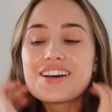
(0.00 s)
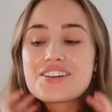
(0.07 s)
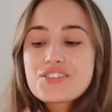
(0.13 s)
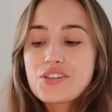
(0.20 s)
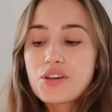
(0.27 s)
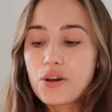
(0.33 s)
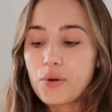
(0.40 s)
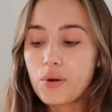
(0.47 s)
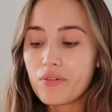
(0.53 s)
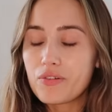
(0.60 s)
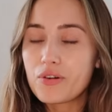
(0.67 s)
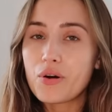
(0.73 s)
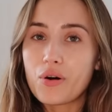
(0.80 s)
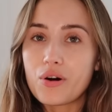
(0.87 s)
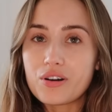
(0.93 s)
So
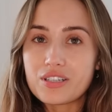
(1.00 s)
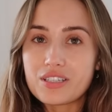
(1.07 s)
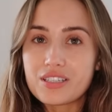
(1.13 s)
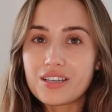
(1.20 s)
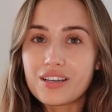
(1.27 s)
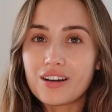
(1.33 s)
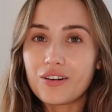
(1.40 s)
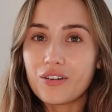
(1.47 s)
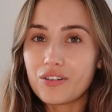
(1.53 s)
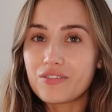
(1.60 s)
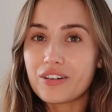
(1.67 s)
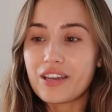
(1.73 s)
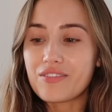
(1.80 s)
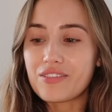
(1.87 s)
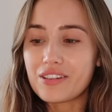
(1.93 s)
I've got a lot of
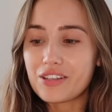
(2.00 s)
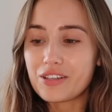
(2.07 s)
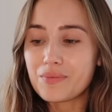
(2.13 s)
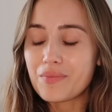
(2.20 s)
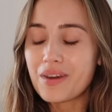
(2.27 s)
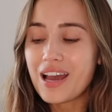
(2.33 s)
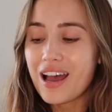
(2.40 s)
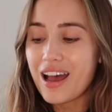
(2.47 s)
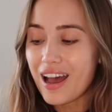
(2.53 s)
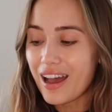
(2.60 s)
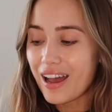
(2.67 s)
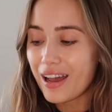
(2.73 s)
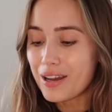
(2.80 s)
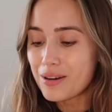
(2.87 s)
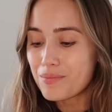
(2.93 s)
faith in
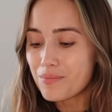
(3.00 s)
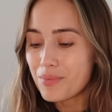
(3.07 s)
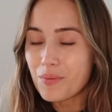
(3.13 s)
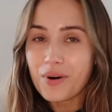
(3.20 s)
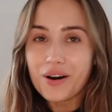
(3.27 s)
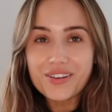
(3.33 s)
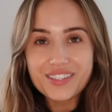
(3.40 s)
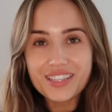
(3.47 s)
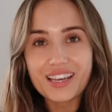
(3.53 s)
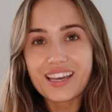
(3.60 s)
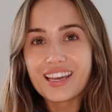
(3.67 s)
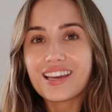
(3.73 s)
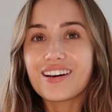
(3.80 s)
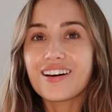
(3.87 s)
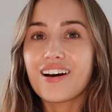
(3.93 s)
them. But whilst they're
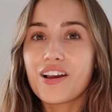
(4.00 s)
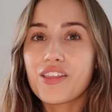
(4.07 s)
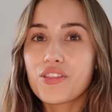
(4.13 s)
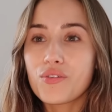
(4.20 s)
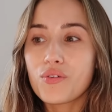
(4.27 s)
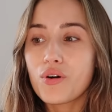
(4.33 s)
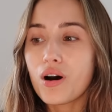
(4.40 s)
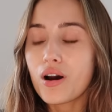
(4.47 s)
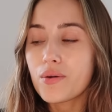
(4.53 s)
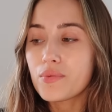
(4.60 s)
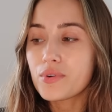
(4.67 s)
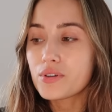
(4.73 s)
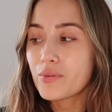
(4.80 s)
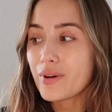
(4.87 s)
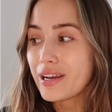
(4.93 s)
here, I thought I
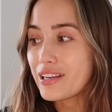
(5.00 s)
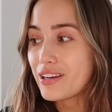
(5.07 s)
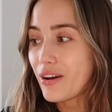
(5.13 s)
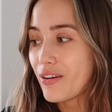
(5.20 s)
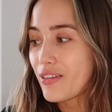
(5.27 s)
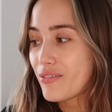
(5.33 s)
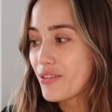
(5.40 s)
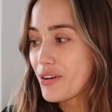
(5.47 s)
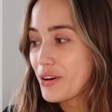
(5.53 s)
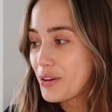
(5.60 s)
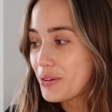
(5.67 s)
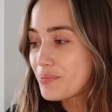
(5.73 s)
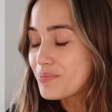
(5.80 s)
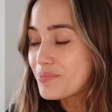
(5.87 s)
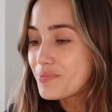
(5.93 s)
would quickly go
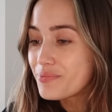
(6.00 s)
through